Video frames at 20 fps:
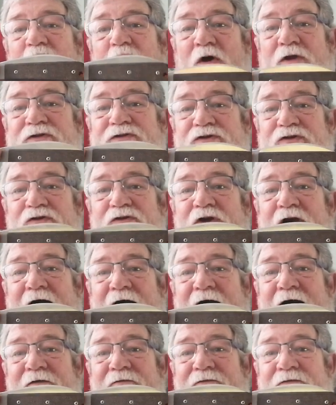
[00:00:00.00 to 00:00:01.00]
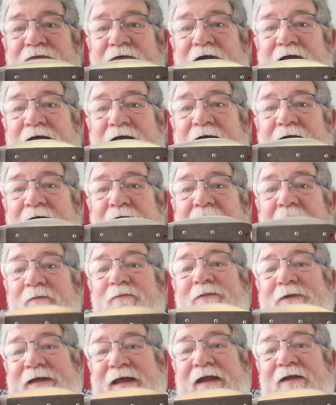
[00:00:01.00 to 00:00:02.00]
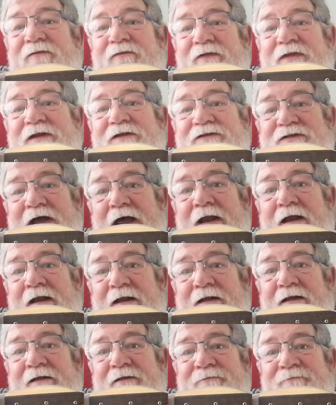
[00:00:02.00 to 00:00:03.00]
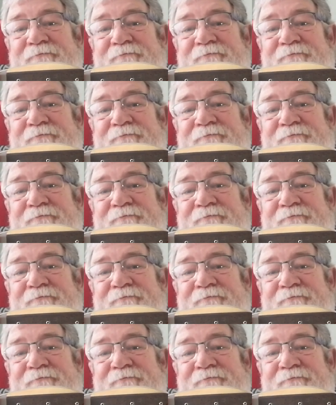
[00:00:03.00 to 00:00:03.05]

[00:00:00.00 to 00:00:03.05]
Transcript: what you have helped get for the channel.